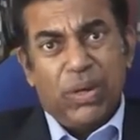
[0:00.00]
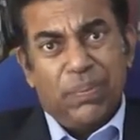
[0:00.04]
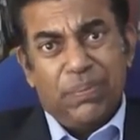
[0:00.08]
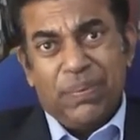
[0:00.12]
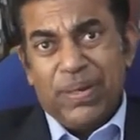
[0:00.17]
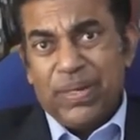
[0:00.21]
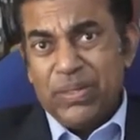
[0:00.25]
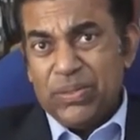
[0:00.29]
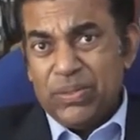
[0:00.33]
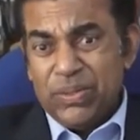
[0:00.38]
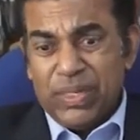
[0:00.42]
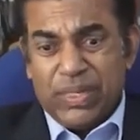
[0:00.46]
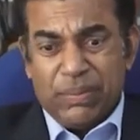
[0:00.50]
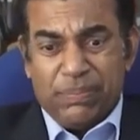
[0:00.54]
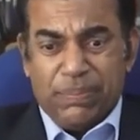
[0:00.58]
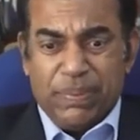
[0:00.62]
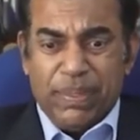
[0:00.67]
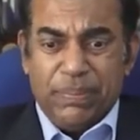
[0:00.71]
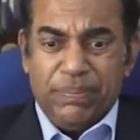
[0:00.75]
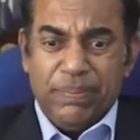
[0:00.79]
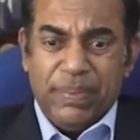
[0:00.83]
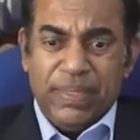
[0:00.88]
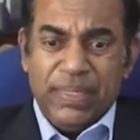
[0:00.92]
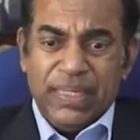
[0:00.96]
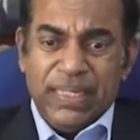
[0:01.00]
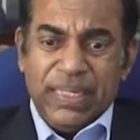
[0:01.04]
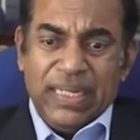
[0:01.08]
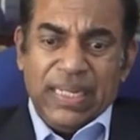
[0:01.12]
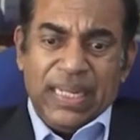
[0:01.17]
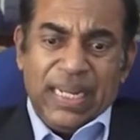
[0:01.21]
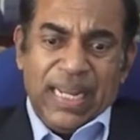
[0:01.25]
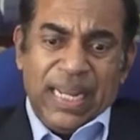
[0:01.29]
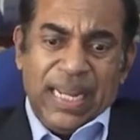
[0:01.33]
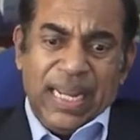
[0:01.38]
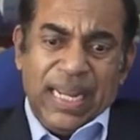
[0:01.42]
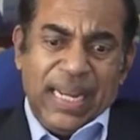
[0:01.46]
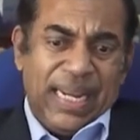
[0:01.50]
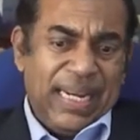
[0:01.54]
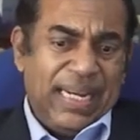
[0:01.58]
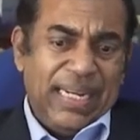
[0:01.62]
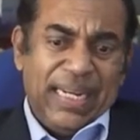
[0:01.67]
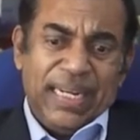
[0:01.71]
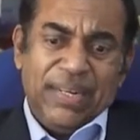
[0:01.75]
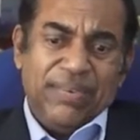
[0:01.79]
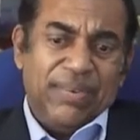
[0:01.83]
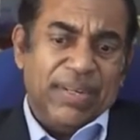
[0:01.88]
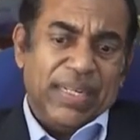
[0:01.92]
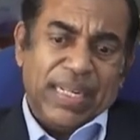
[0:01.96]
applies to young people. And
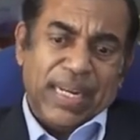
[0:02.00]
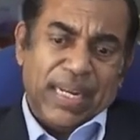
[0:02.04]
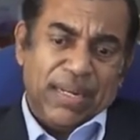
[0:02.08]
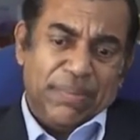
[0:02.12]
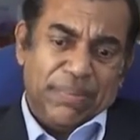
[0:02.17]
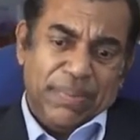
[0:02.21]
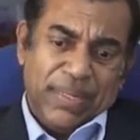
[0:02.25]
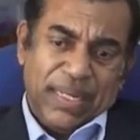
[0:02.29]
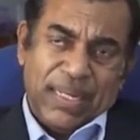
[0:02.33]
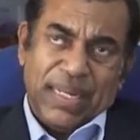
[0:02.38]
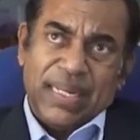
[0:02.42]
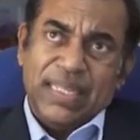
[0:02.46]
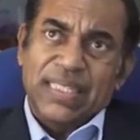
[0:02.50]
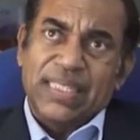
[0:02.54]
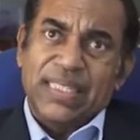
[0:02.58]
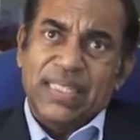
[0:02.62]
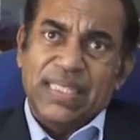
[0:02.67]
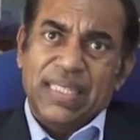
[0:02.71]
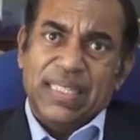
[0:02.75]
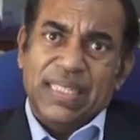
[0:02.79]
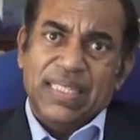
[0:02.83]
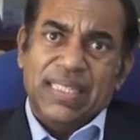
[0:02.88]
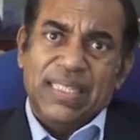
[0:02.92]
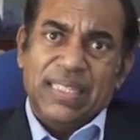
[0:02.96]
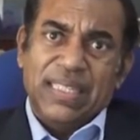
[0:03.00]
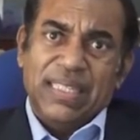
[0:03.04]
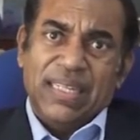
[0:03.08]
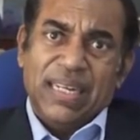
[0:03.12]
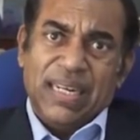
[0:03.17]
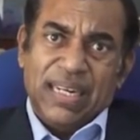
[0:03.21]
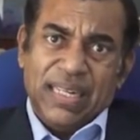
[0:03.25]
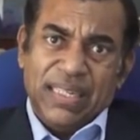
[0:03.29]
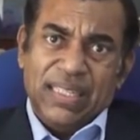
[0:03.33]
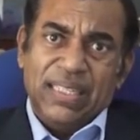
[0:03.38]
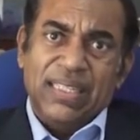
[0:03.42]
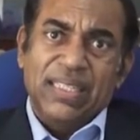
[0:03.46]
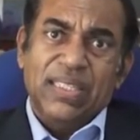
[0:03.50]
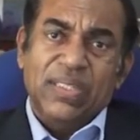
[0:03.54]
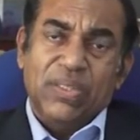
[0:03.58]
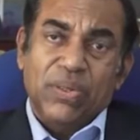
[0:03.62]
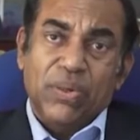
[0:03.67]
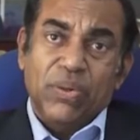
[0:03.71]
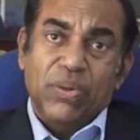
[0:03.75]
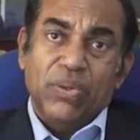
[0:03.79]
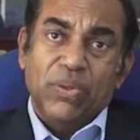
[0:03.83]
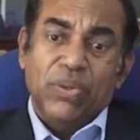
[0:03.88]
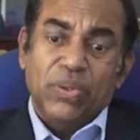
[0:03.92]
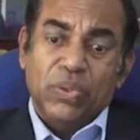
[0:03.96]
anyone can be arrested under this
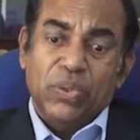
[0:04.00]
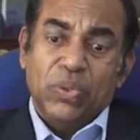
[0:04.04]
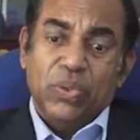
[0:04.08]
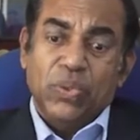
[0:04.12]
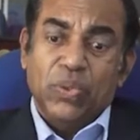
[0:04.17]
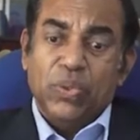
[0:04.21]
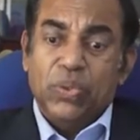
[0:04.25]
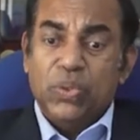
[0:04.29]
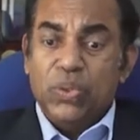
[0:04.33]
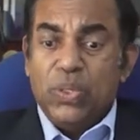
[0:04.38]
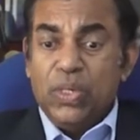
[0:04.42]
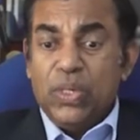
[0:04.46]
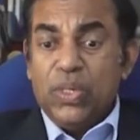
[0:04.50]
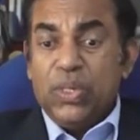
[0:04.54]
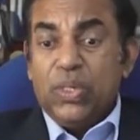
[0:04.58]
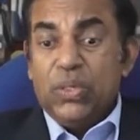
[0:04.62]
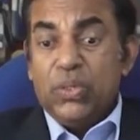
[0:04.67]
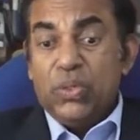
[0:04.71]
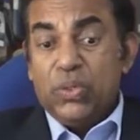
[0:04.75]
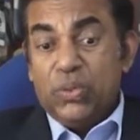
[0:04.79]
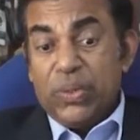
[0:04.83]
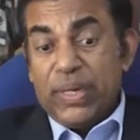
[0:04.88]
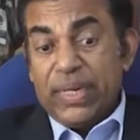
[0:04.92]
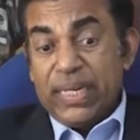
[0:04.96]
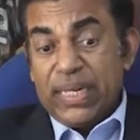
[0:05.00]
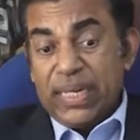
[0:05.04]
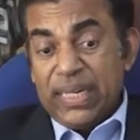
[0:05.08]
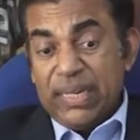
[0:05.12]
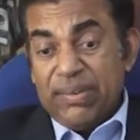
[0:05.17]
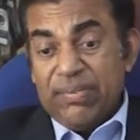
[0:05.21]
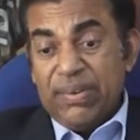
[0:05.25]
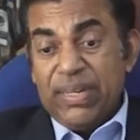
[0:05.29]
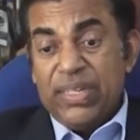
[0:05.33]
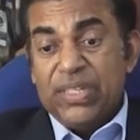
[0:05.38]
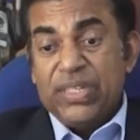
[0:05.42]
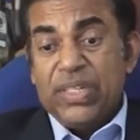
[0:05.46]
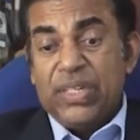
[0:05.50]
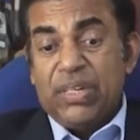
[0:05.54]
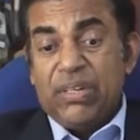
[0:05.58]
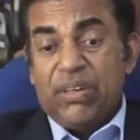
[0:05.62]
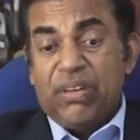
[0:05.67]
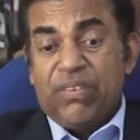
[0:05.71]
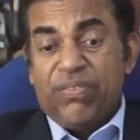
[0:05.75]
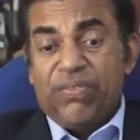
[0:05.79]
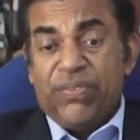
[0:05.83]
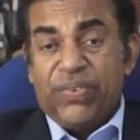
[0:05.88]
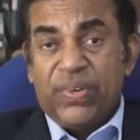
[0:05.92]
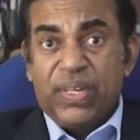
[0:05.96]
law. So UN Convention
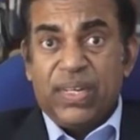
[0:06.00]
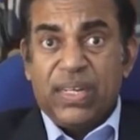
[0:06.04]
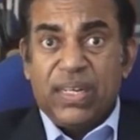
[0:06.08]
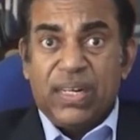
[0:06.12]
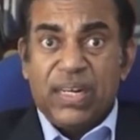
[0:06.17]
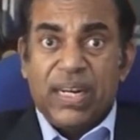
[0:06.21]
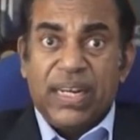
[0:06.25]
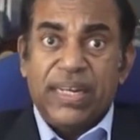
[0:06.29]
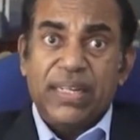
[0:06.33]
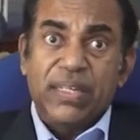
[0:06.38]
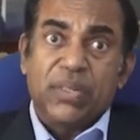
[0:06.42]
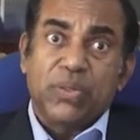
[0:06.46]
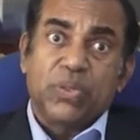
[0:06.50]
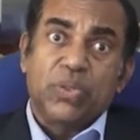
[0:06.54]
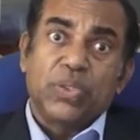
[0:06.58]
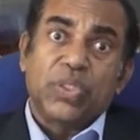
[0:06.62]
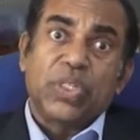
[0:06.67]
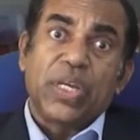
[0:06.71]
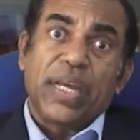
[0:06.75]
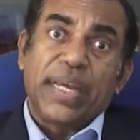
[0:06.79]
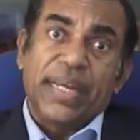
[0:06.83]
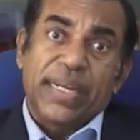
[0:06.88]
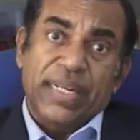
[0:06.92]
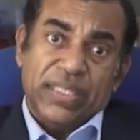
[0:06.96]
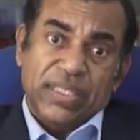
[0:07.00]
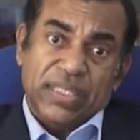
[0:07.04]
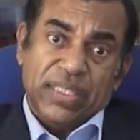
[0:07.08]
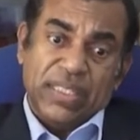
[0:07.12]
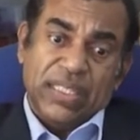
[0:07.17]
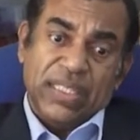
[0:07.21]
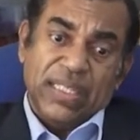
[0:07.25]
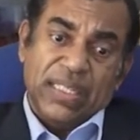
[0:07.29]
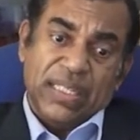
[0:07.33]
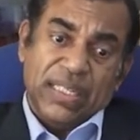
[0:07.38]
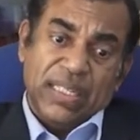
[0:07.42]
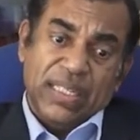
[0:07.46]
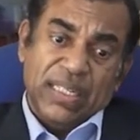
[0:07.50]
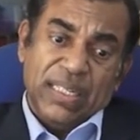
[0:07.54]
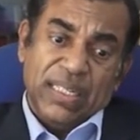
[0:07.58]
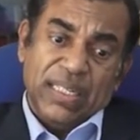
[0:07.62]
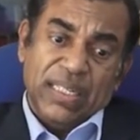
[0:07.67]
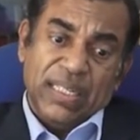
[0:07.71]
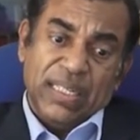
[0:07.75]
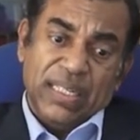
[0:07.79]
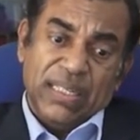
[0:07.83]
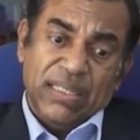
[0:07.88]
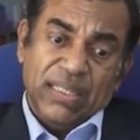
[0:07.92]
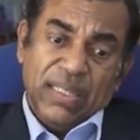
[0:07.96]
of Right to Child, certain
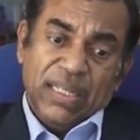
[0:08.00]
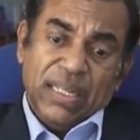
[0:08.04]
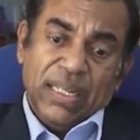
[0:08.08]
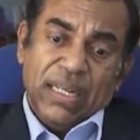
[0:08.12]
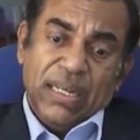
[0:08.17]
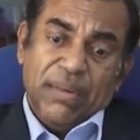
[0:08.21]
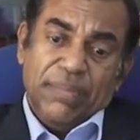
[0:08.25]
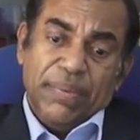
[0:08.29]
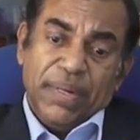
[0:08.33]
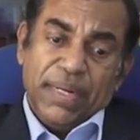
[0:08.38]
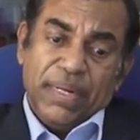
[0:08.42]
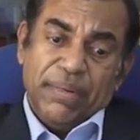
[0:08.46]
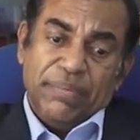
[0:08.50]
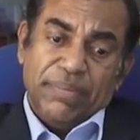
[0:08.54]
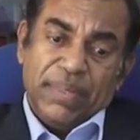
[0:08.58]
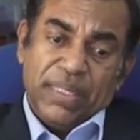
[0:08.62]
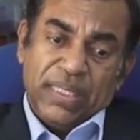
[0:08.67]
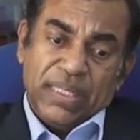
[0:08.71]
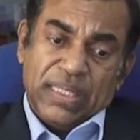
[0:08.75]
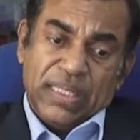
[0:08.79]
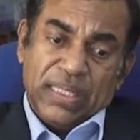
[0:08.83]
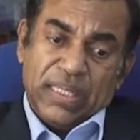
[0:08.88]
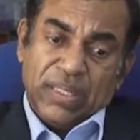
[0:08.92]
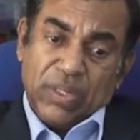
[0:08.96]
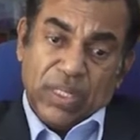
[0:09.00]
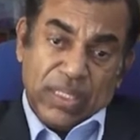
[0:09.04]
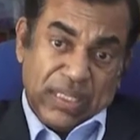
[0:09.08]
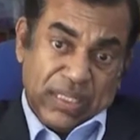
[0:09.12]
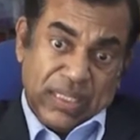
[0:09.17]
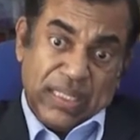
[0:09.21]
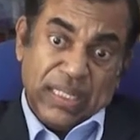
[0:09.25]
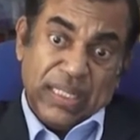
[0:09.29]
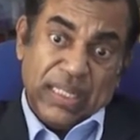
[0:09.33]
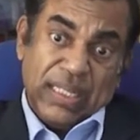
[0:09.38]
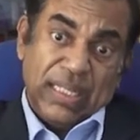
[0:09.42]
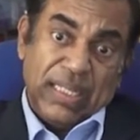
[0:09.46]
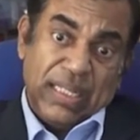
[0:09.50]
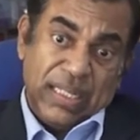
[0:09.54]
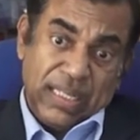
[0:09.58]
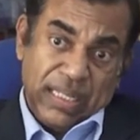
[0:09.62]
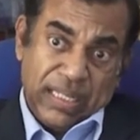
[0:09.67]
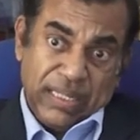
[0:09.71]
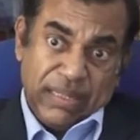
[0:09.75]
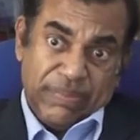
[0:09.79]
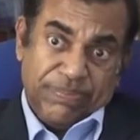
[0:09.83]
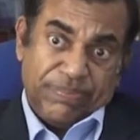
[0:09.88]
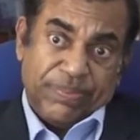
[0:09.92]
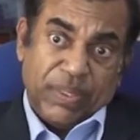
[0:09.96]
amendments, certain
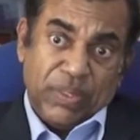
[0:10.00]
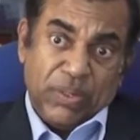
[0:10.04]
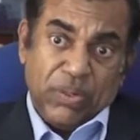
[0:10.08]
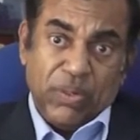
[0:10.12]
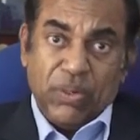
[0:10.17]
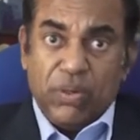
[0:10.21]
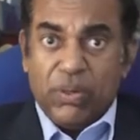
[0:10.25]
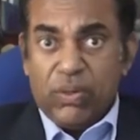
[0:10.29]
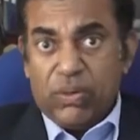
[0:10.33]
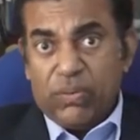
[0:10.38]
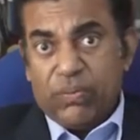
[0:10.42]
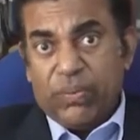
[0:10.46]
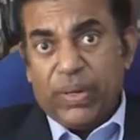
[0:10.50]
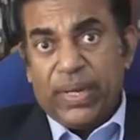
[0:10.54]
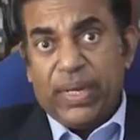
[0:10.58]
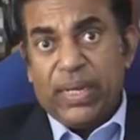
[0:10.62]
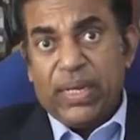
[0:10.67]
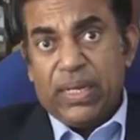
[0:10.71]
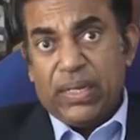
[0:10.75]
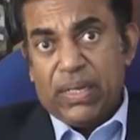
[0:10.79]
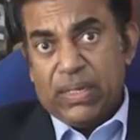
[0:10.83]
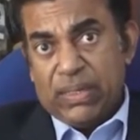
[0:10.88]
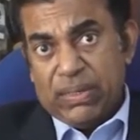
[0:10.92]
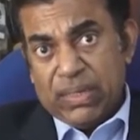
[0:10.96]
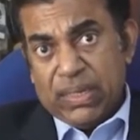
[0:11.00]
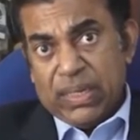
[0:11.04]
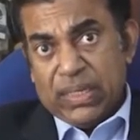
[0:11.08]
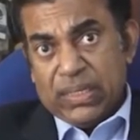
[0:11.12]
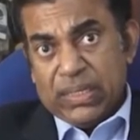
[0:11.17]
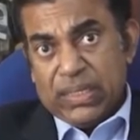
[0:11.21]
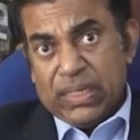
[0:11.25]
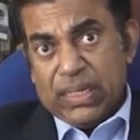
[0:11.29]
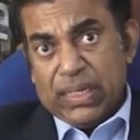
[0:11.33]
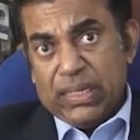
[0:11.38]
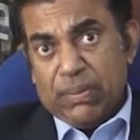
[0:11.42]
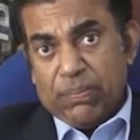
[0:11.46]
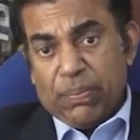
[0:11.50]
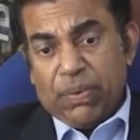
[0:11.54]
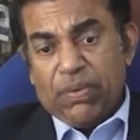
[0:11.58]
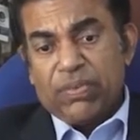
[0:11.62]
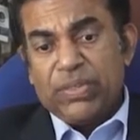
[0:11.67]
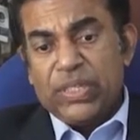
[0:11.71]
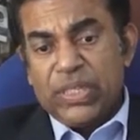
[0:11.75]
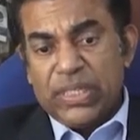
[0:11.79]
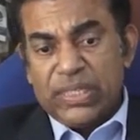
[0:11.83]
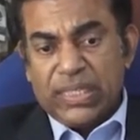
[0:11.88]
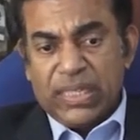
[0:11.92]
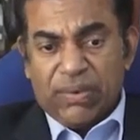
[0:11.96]
certain
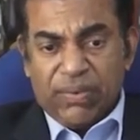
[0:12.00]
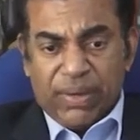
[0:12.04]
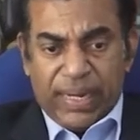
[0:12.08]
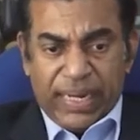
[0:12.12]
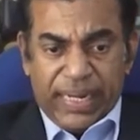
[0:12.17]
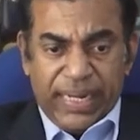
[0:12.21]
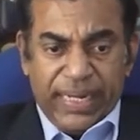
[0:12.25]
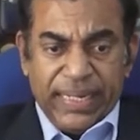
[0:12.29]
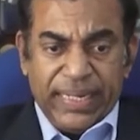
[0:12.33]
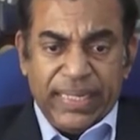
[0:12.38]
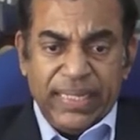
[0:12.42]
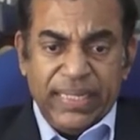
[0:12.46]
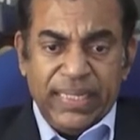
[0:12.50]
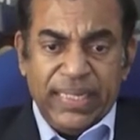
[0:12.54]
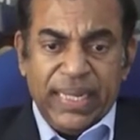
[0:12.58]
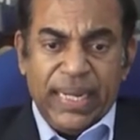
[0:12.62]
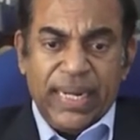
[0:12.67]
provisions are violated.